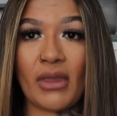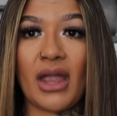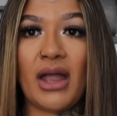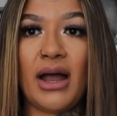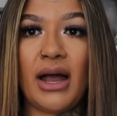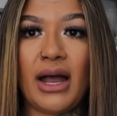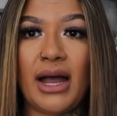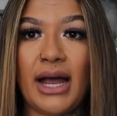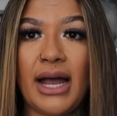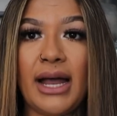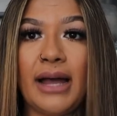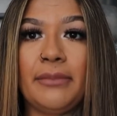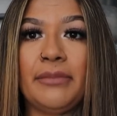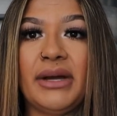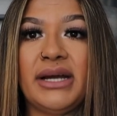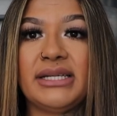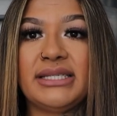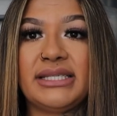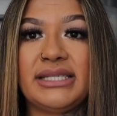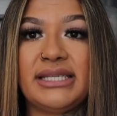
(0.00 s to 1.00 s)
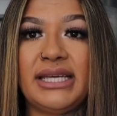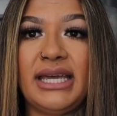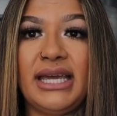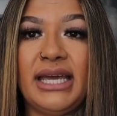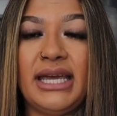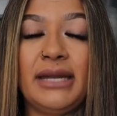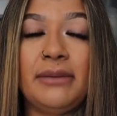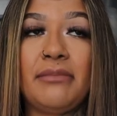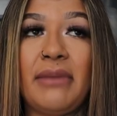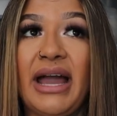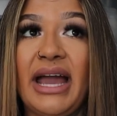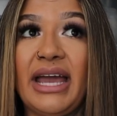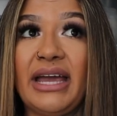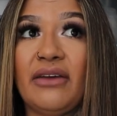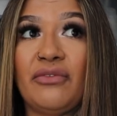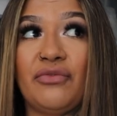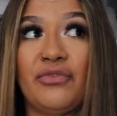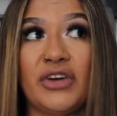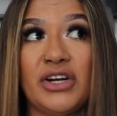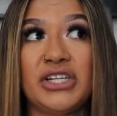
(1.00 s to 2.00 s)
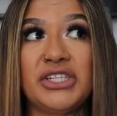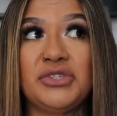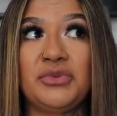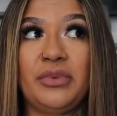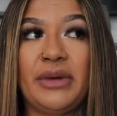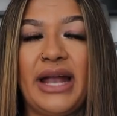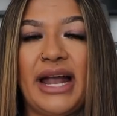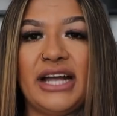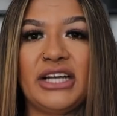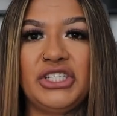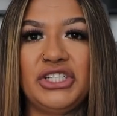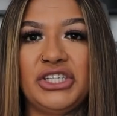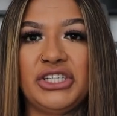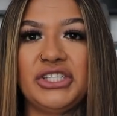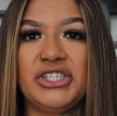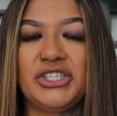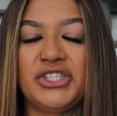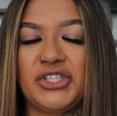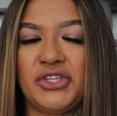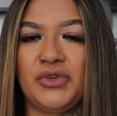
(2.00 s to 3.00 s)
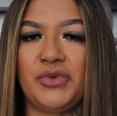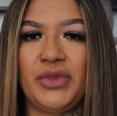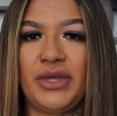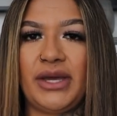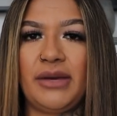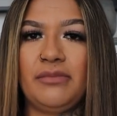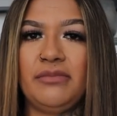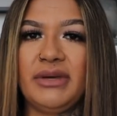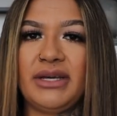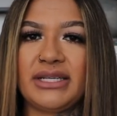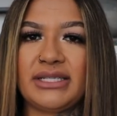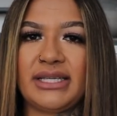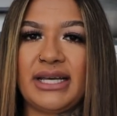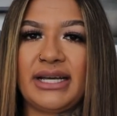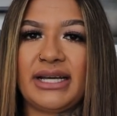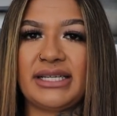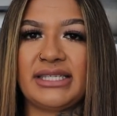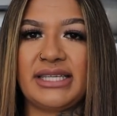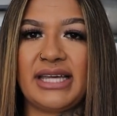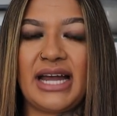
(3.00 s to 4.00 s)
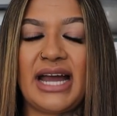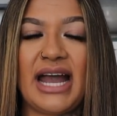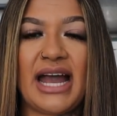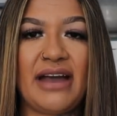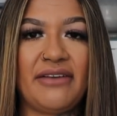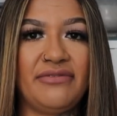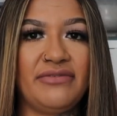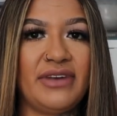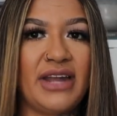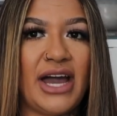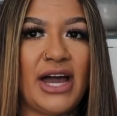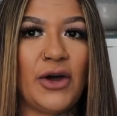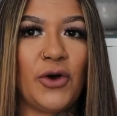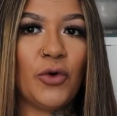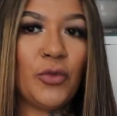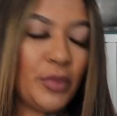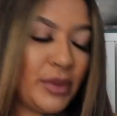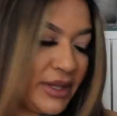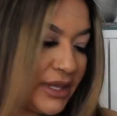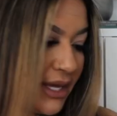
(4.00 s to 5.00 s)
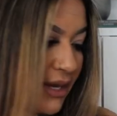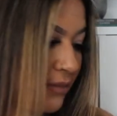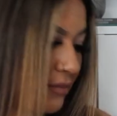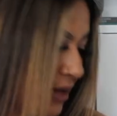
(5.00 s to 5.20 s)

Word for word: um, seeing my first reactions to them because like I said, I have not opened them.